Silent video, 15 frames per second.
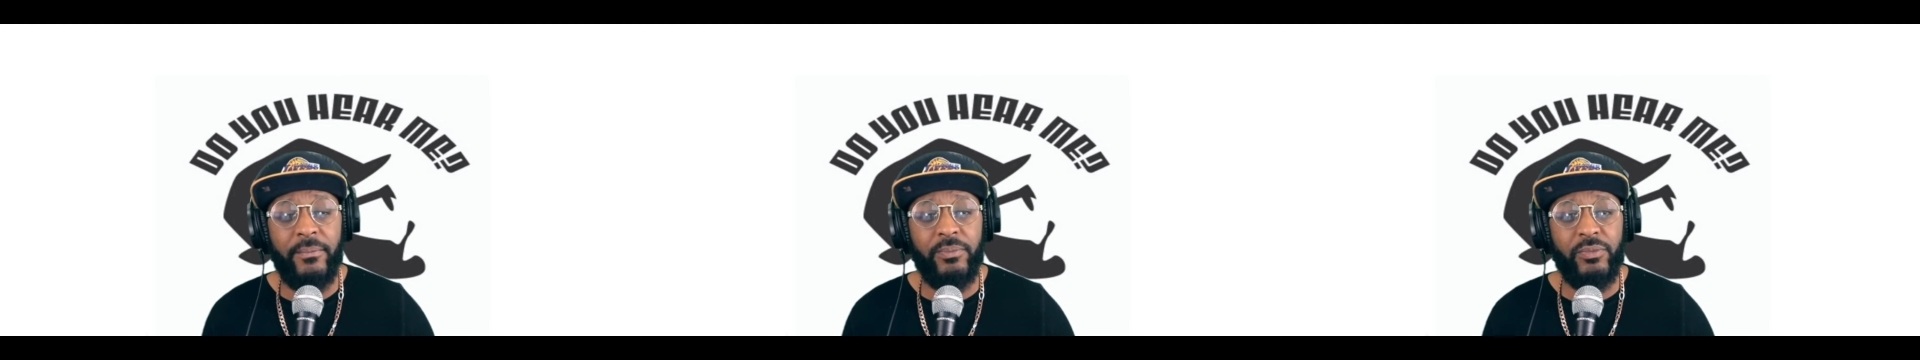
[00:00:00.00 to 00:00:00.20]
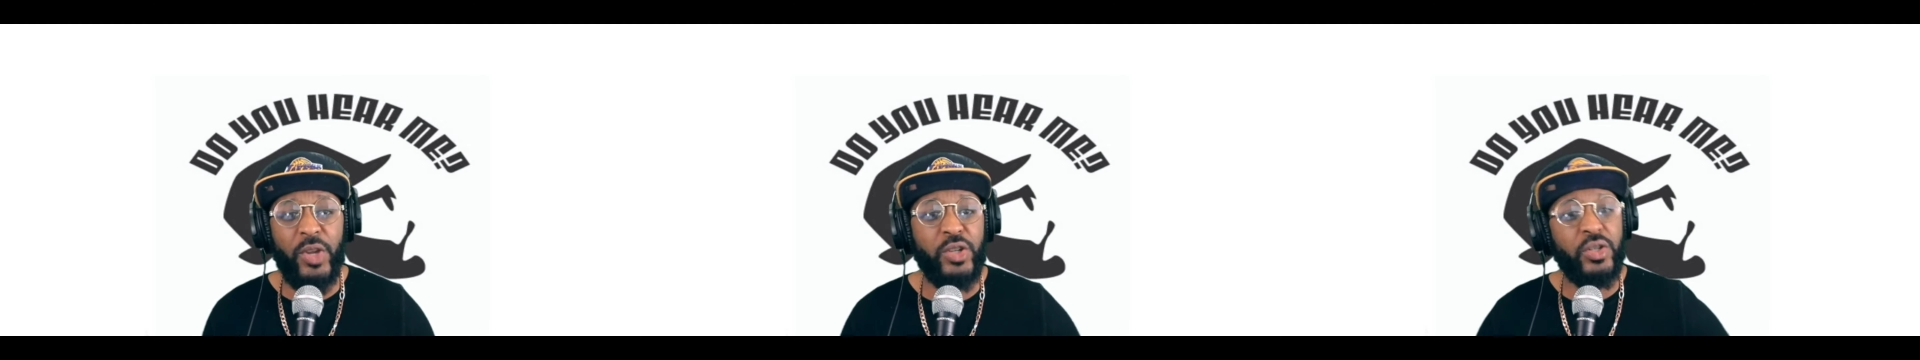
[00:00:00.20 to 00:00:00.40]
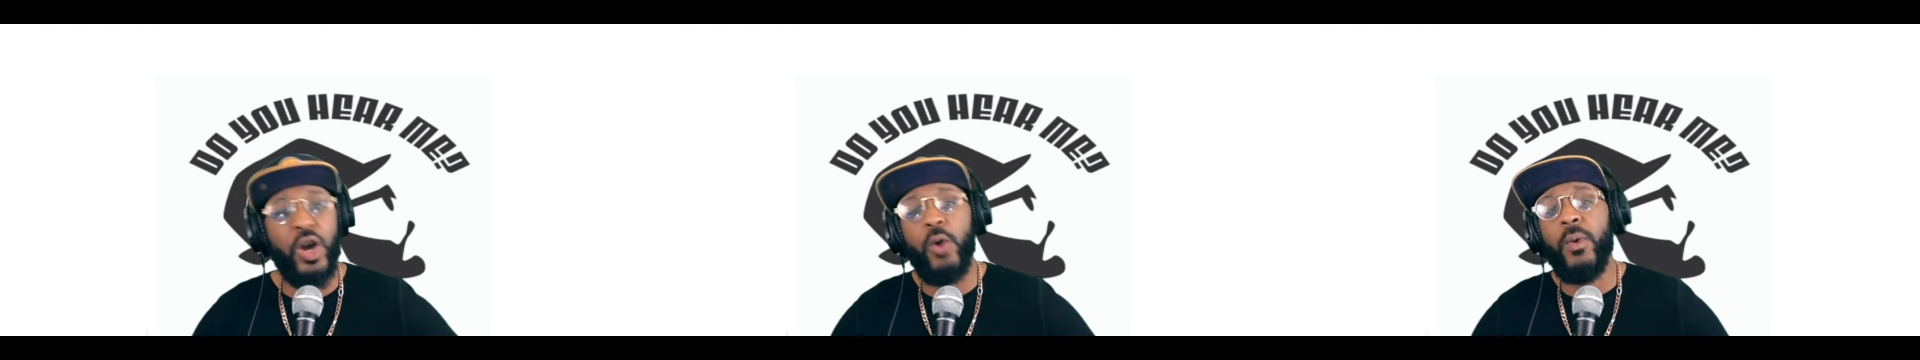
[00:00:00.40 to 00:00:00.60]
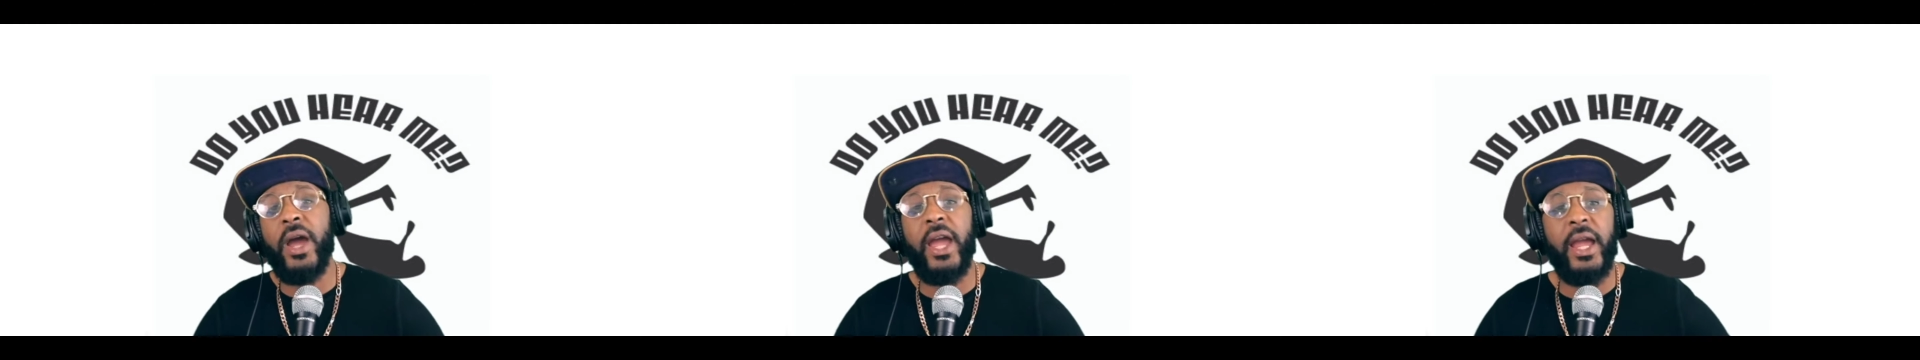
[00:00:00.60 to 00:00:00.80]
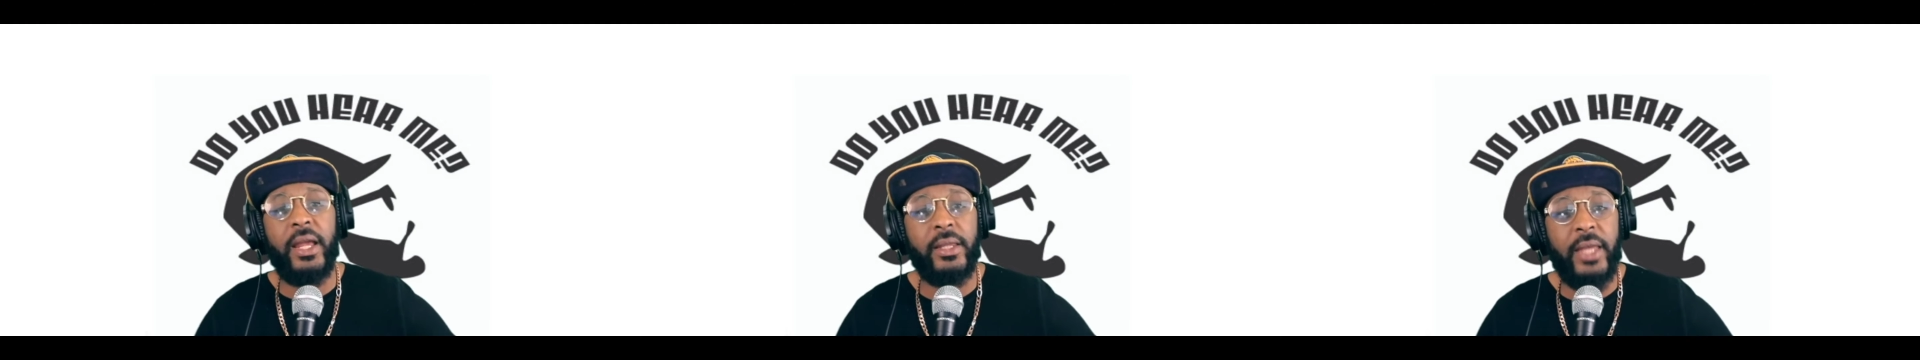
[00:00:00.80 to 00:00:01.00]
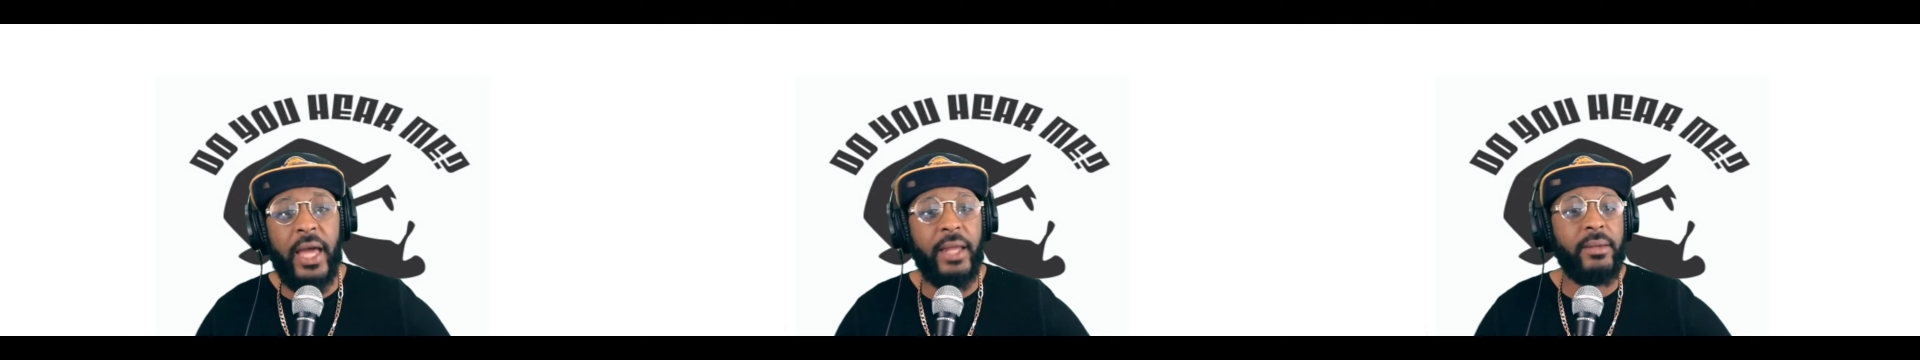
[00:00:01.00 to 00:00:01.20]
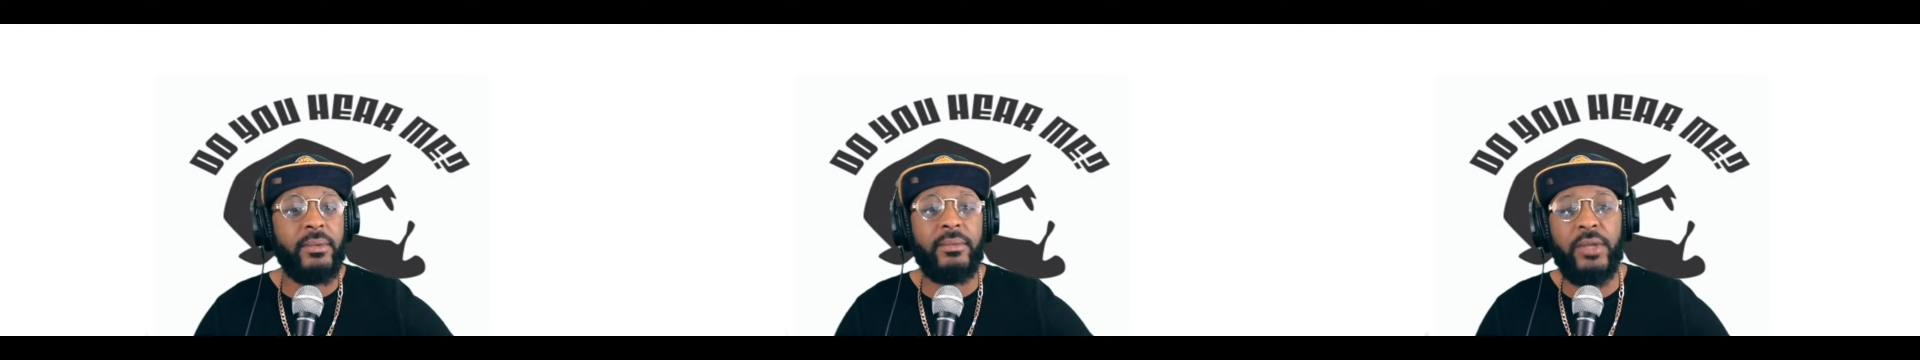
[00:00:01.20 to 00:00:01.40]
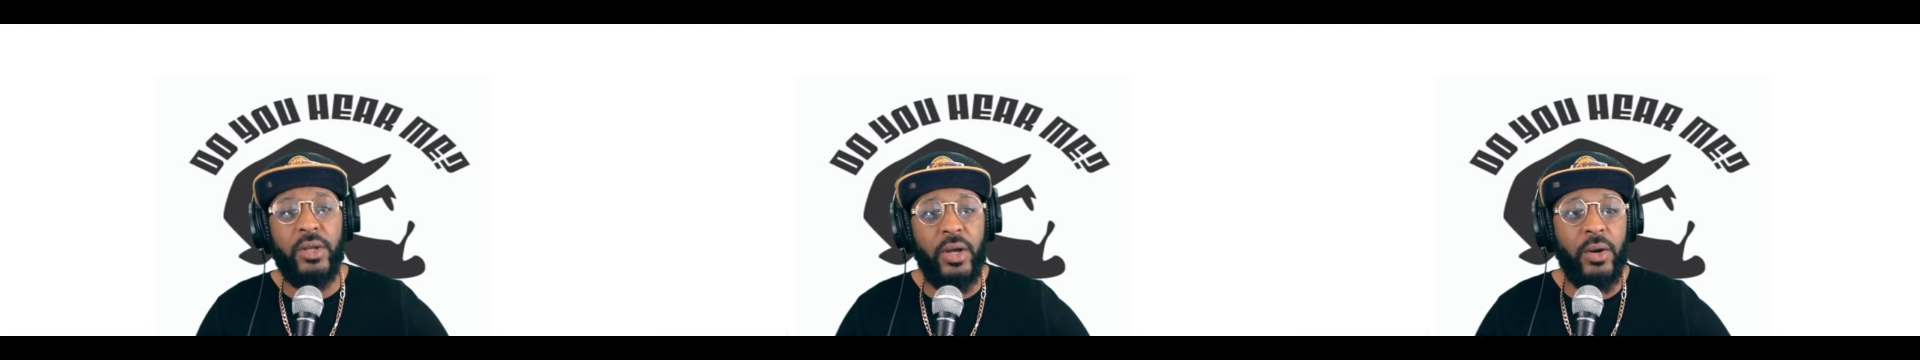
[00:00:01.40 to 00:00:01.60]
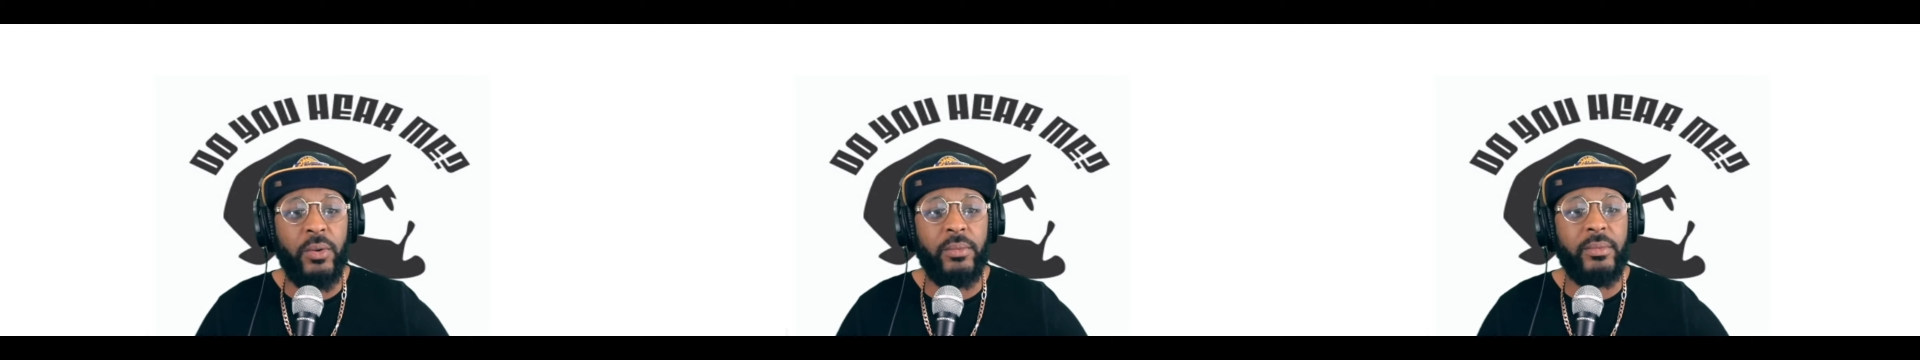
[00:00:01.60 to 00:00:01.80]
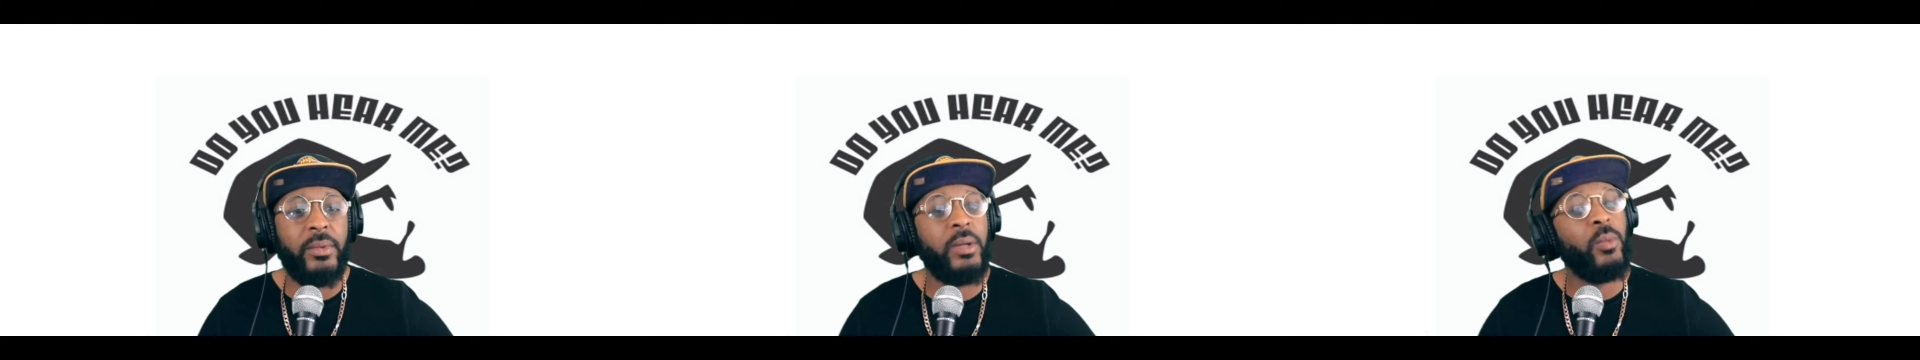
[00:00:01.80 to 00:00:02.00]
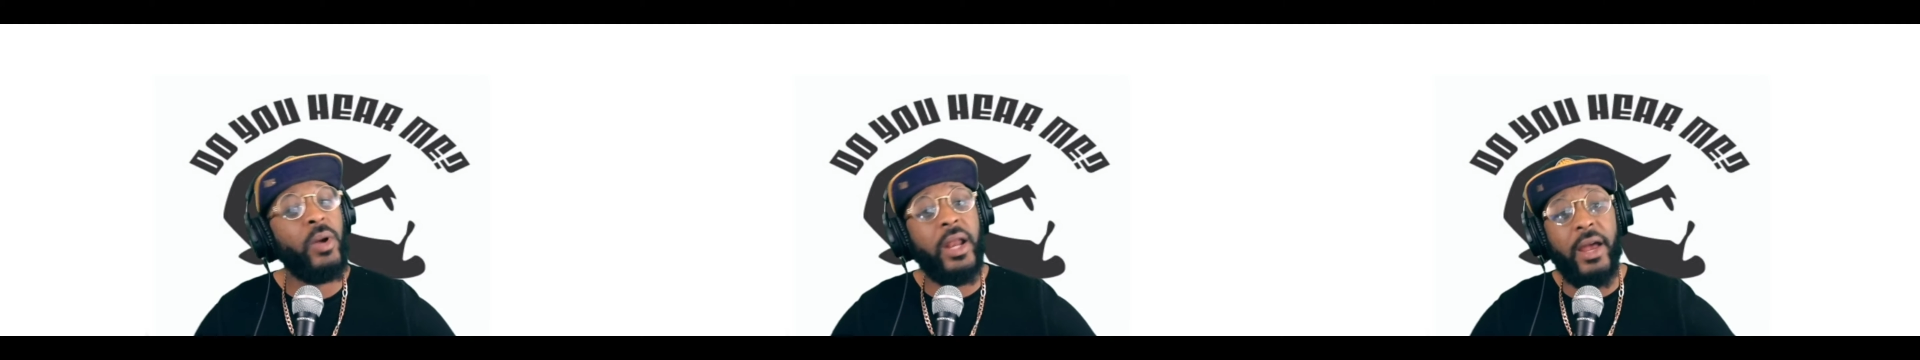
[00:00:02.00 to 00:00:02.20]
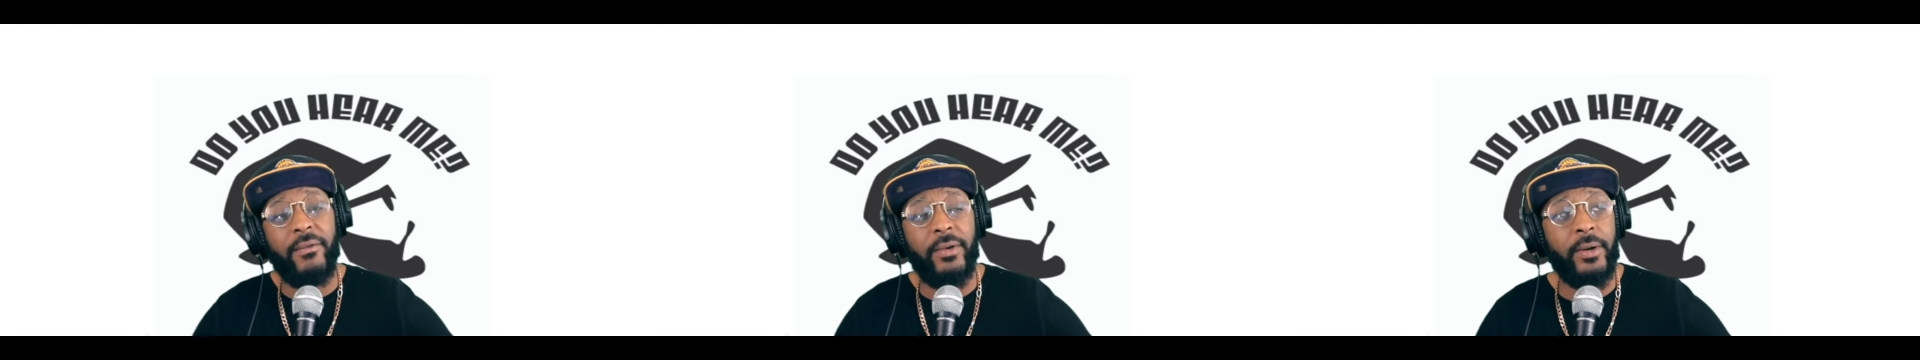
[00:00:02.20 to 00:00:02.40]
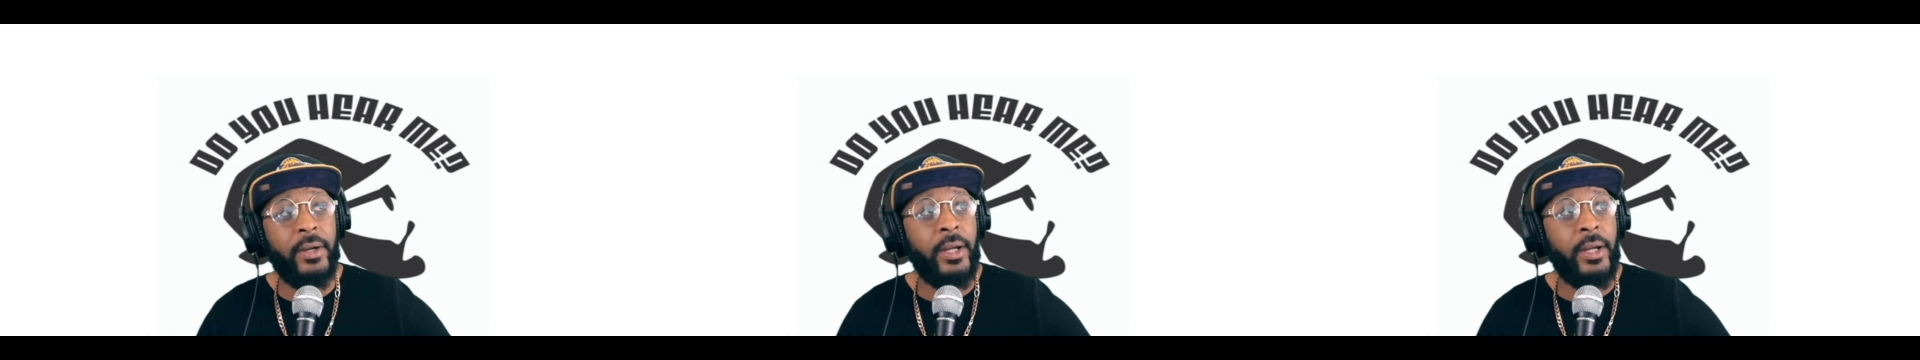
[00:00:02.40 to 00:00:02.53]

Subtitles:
There's no way that, whatever.